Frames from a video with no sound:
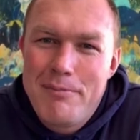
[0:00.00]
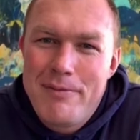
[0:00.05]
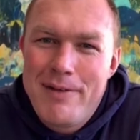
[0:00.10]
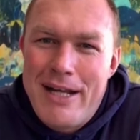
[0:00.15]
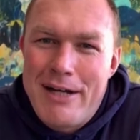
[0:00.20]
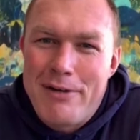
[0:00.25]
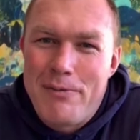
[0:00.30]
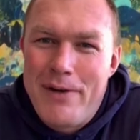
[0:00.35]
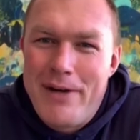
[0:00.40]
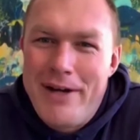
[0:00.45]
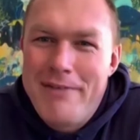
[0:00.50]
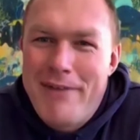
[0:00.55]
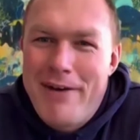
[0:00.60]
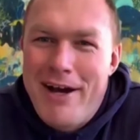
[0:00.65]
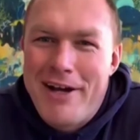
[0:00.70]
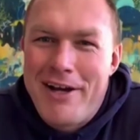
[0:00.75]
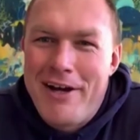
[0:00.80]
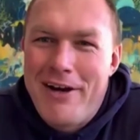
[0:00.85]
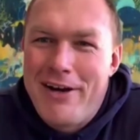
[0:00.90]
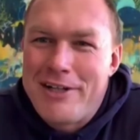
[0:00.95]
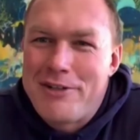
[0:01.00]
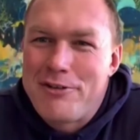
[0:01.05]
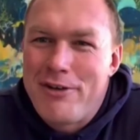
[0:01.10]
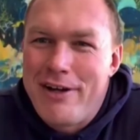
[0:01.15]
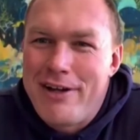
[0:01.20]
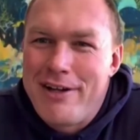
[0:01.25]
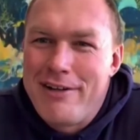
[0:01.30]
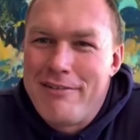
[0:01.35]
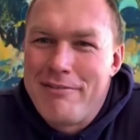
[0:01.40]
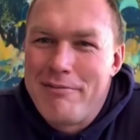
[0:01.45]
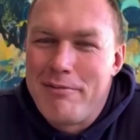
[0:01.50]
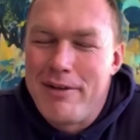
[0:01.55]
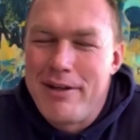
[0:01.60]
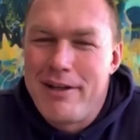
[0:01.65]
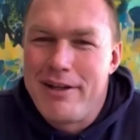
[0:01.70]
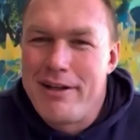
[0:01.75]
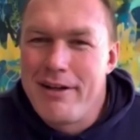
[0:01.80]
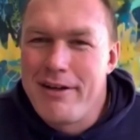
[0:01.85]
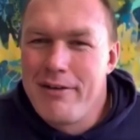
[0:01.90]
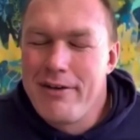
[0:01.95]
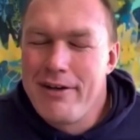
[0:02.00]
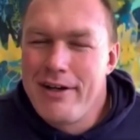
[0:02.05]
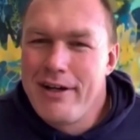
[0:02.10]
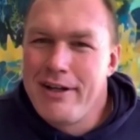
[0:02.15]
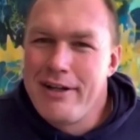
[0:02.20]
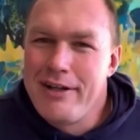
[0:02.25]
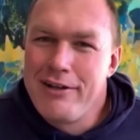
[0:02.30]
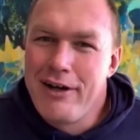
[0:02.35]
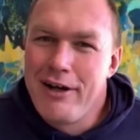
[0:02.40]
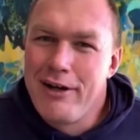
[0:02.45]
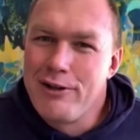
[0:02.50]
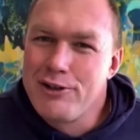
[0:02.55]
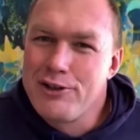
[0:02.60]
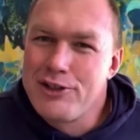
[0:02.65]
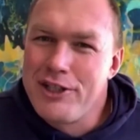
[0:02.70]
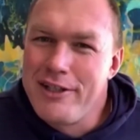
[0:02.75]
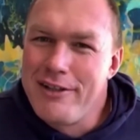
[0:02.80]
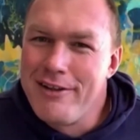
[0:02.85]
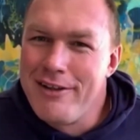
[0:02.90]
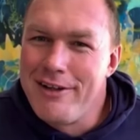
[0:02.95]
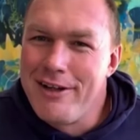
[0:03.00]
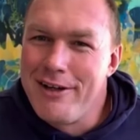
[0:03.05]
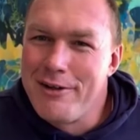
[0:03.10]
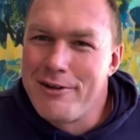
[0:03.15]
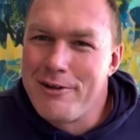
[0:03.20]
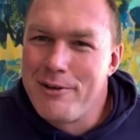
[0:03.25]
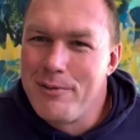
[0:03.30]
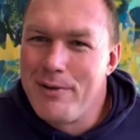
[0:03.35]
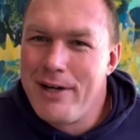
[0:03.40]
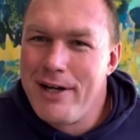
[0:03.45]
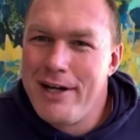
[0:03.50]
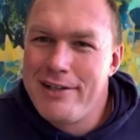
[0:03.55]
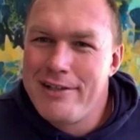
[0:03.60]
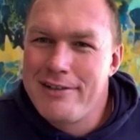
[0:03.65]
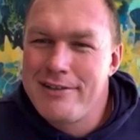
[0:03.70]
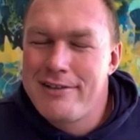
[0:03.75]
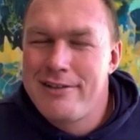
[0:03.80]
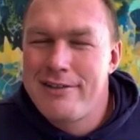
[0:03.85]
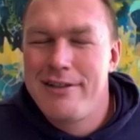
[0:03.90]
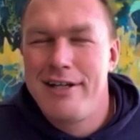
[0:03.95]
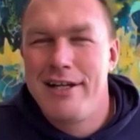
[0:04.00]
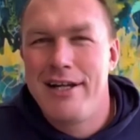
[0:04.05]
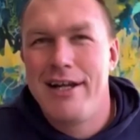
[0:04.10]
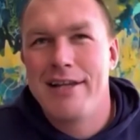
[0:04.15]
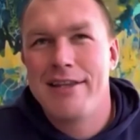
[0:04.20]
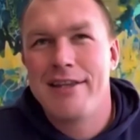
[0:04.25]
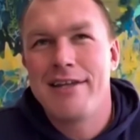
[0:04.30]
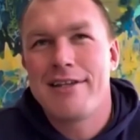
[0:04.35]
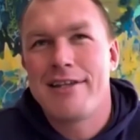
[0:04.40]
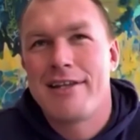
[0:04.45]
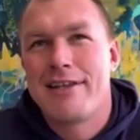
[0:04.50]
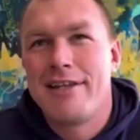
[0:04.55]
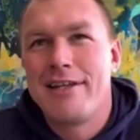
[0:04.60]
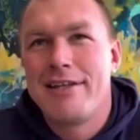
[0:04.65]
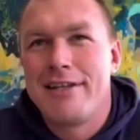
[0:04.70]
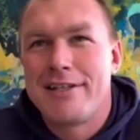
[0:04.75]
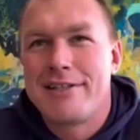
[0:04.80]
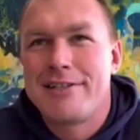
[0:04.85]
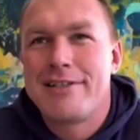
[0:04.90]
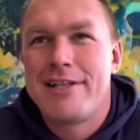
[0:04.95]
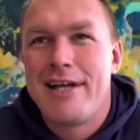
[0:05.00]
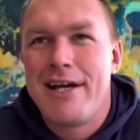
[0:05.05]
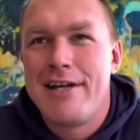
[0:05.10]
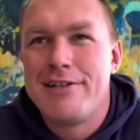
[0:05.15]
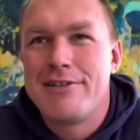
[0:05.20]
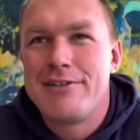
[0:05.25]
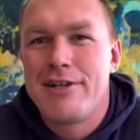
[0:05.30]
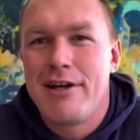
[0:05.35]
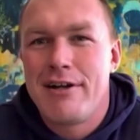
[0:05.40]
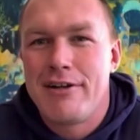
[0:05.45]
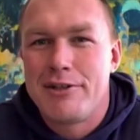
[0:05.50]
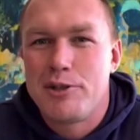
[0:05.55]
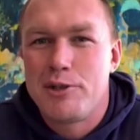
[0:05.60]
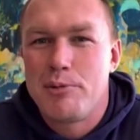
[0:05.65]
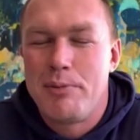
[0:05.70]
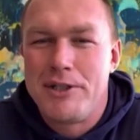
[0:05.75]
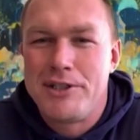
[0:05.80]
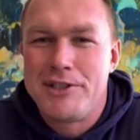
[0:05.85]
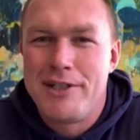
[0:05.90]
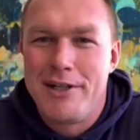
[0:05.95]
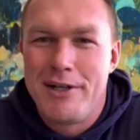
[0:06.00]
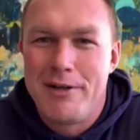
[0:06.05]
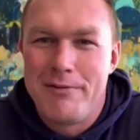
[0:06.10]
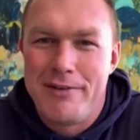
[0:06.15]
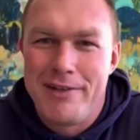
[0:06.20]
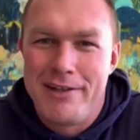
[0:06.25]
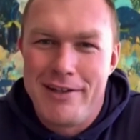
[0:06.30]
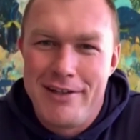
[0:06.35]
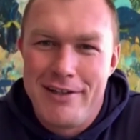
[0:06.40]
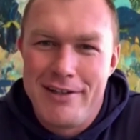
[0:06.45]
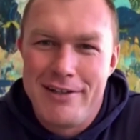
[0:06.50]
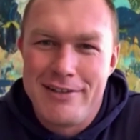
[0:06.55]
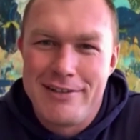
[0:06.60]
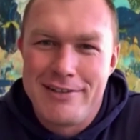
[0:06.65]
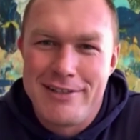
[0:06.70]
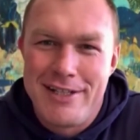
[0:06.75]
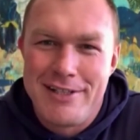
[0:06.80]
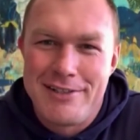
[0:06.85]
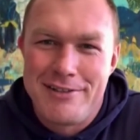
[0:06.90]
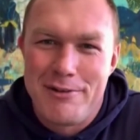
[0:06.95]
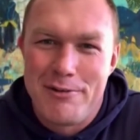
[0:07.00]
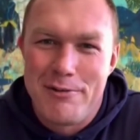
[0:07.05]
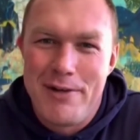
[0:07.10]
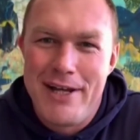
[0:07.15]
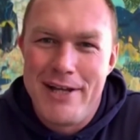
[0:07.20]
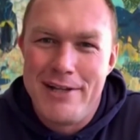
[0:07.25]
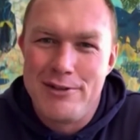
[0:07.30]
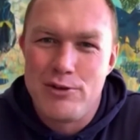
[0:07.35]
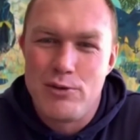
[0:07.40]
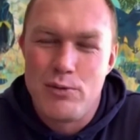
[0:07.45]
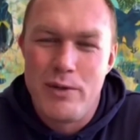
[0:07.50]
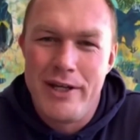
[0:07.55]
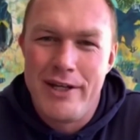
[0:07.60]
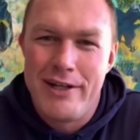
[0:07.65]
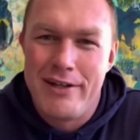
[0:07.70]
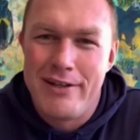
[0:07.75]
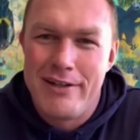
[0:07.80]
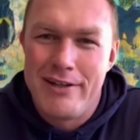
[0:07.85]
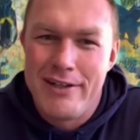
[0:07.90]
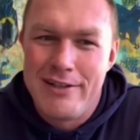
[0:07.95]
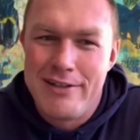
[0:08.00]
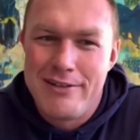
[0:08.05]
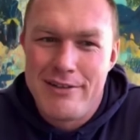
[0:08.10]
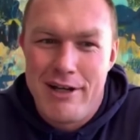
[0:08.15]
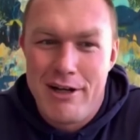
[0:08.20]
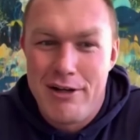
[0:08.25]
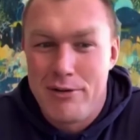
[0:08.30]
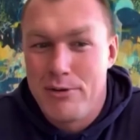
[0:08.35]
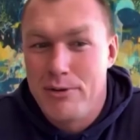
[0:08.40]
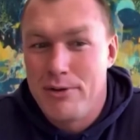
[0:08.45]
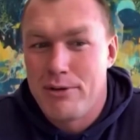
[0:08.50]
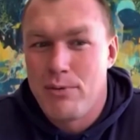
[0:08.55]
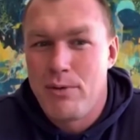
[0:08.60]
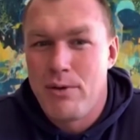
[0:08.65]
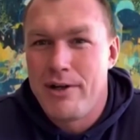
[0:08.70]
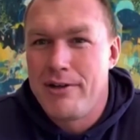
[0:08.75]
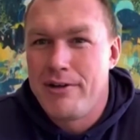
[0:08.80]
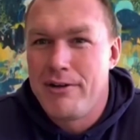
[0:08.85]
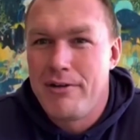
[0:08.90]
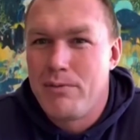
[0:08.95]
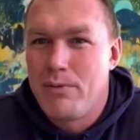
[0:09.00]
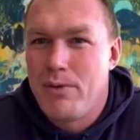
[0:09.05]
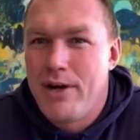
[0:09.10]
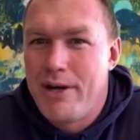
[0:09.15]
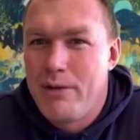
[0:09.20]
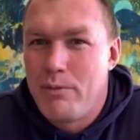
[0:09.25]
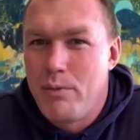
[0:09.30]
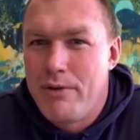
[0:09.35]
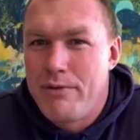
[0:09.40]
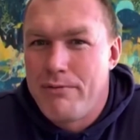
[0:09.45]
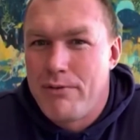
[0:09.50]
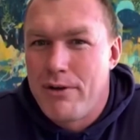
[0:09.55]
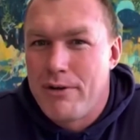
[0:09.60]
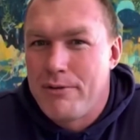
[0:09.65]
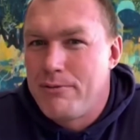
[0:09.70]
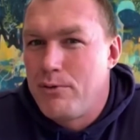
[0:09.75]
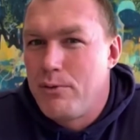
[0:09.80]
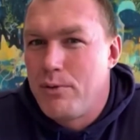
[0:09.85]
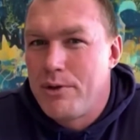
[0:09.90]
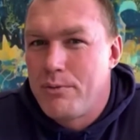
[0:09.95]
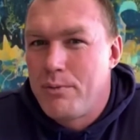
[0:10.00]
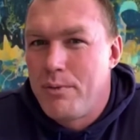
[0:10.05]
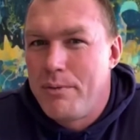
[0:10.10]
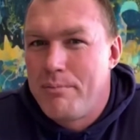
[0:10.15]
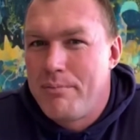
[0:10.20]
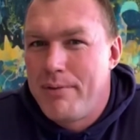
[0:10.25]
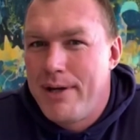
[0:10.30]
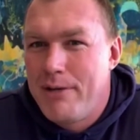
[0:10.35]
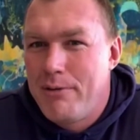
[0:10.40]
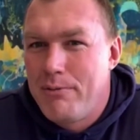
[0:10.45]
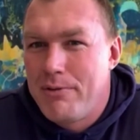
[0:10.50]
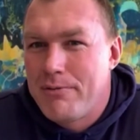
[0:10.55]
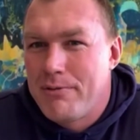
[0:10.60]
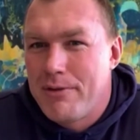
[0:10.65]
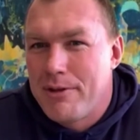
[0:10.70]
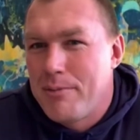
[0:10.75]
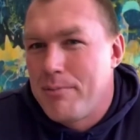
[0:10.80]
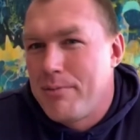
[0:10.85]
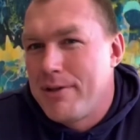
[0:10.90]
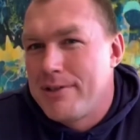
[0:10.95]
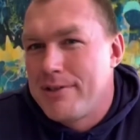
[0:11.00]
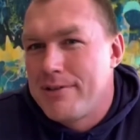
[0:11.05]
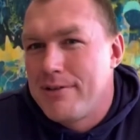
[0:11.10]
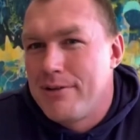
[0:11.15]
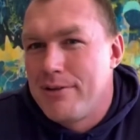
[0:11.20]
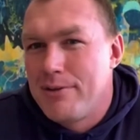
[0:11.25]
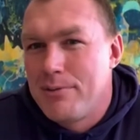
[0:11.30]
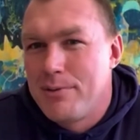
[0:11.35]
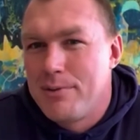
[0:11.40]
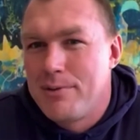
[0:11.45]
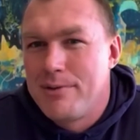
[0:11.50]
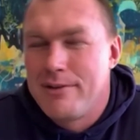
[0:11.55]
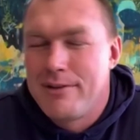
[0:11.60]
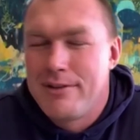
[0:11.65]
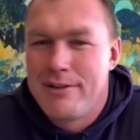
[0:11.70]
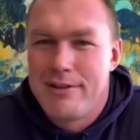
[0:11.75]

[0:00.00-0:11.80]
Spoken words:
Like wherever I go, I try and indulge in the local wines. I think the thing that stands out, especially over the years as the Rands weakened, is how good quality of wine we've got for what we pay. We've got the best in the world.